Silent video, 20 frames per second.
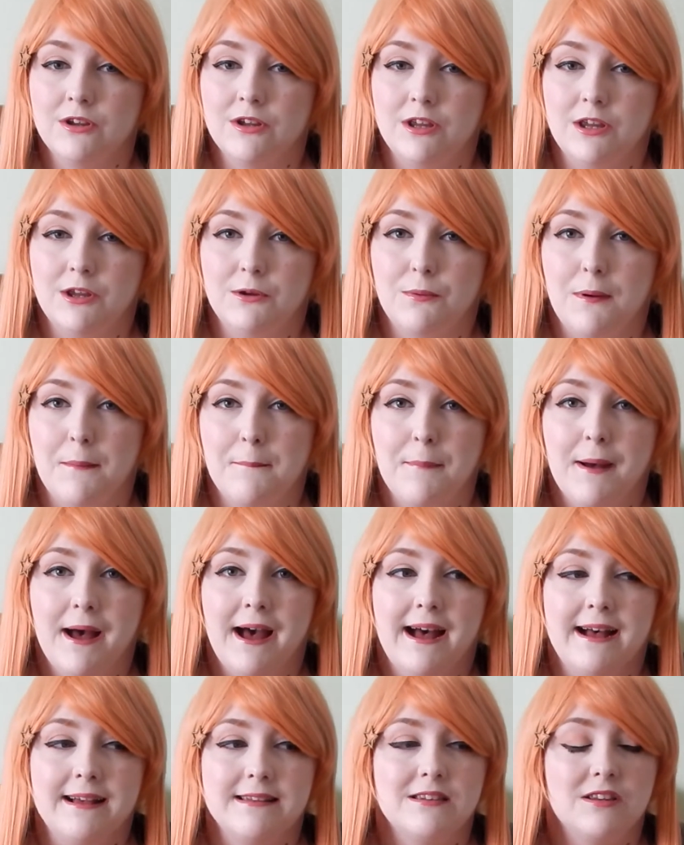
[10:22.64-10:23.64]
you went
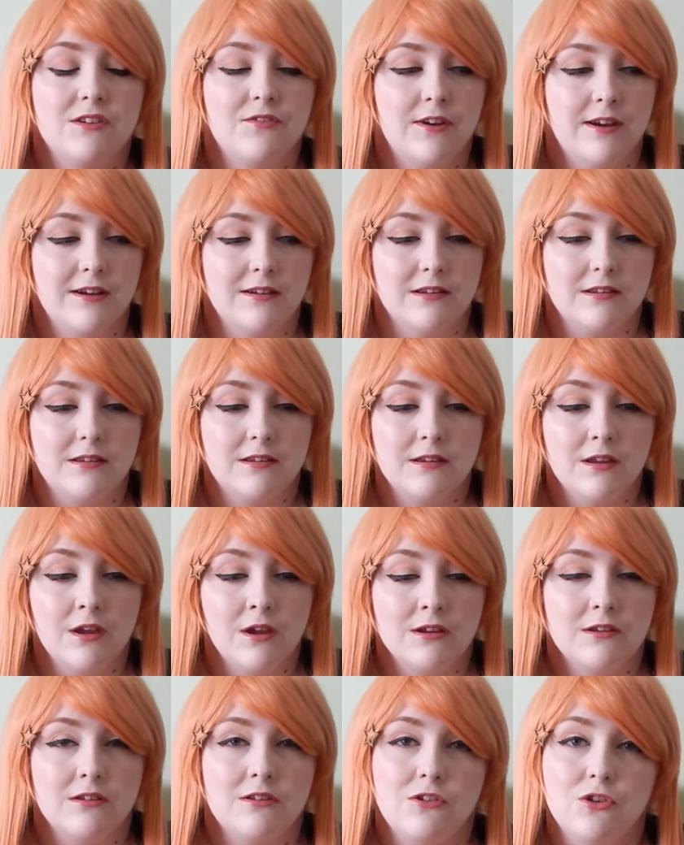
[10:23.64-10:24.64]
past those
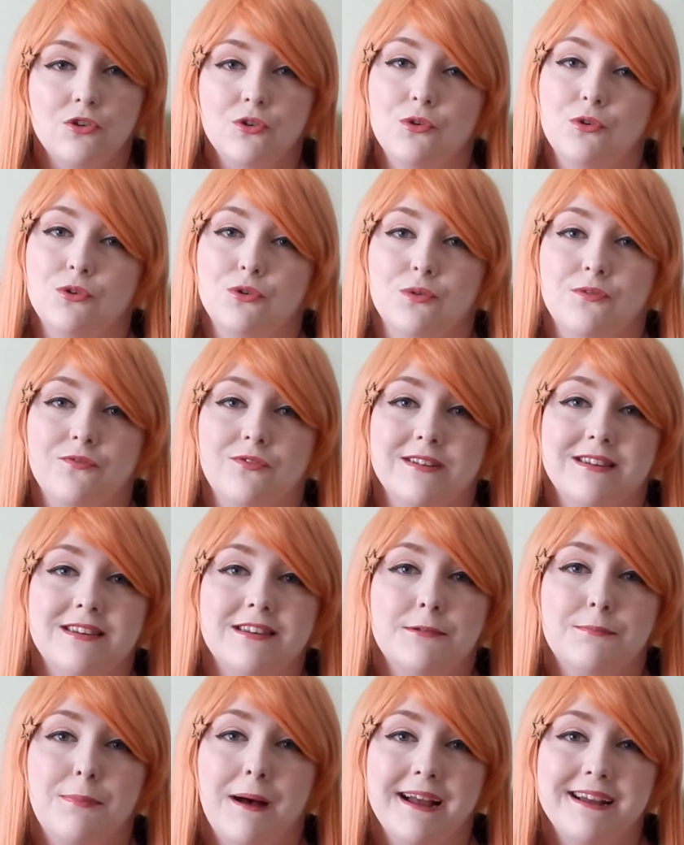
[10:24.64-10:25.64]
stalls with the
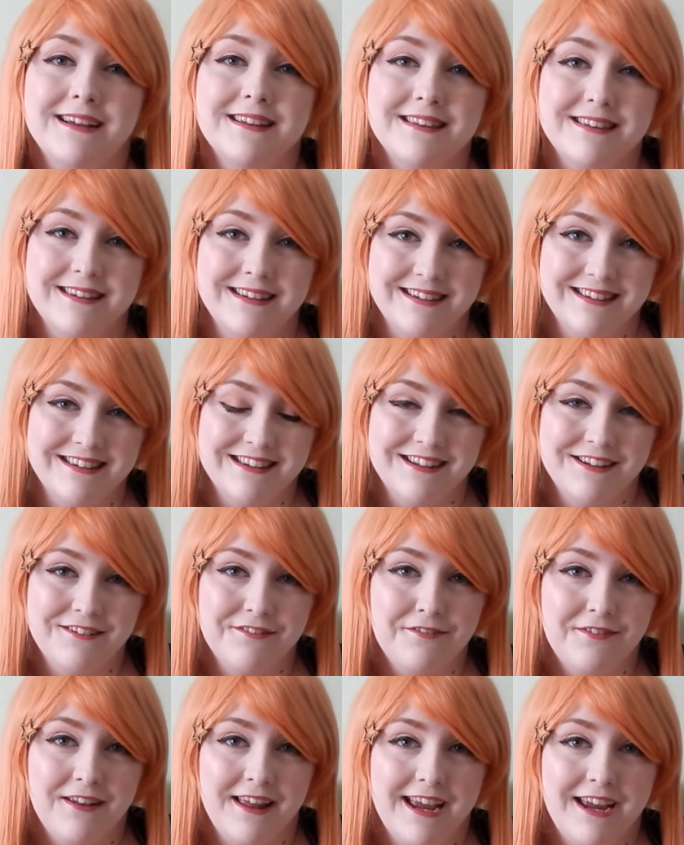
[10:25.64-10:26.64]
spices and the
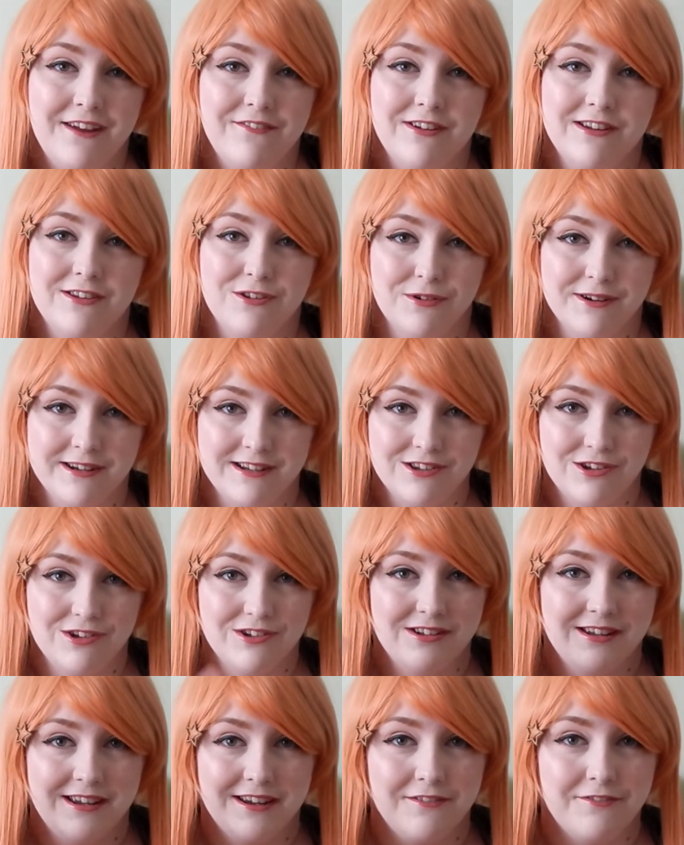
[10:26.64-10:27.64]
flavours or
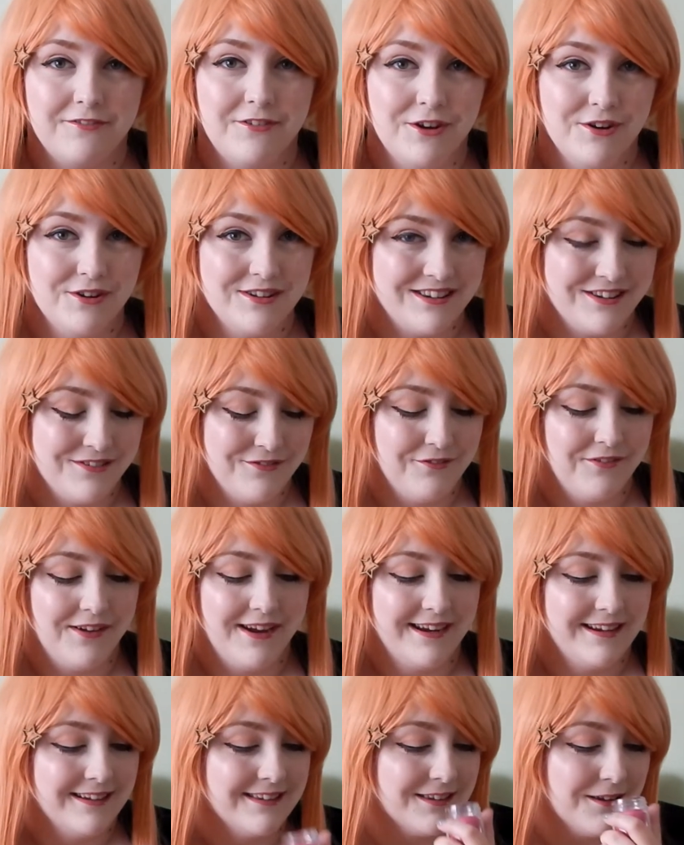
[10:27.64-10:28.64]
exotic foods and
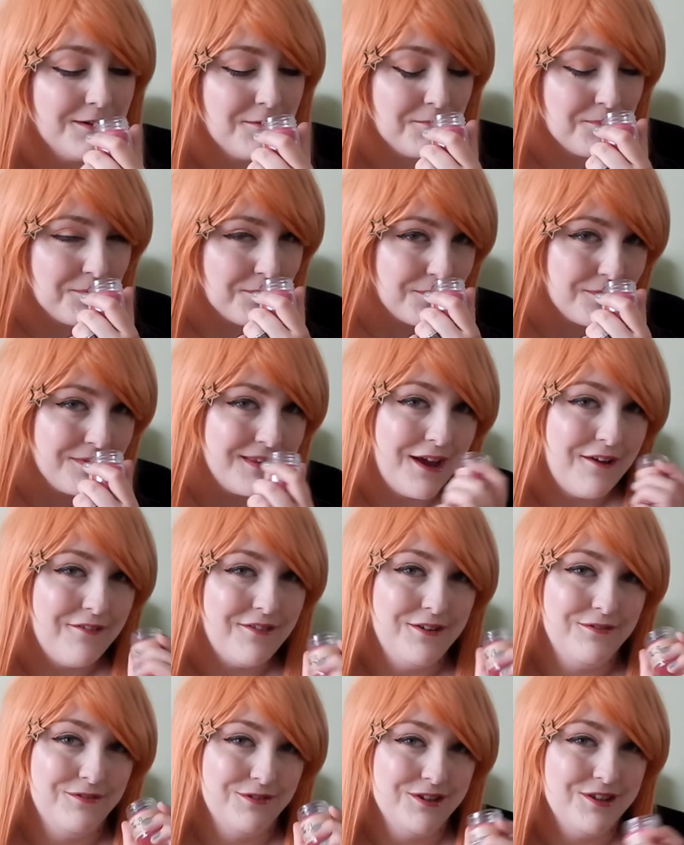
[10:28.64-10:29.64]
things.
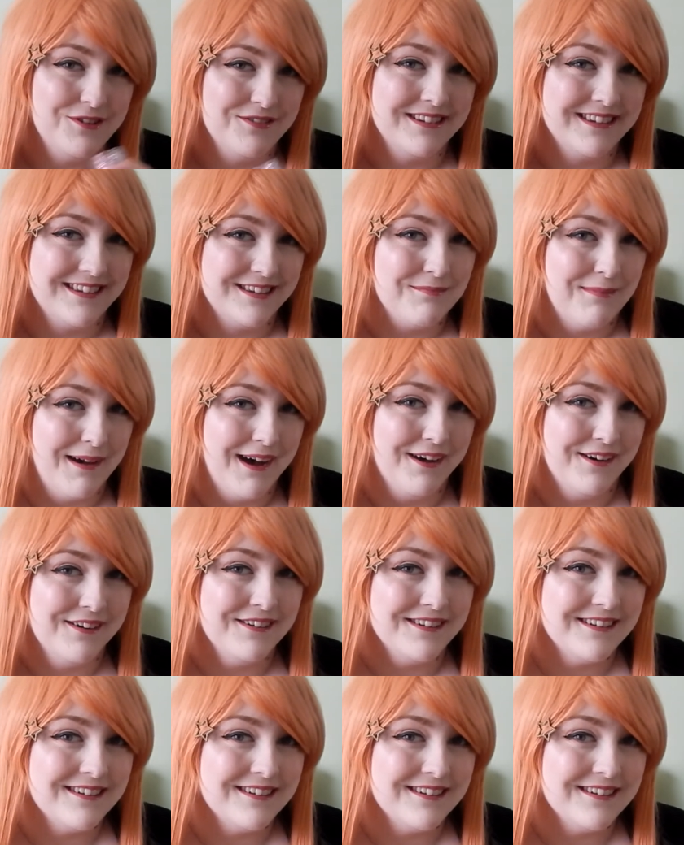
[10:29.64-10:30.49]
Definitely what you would smell.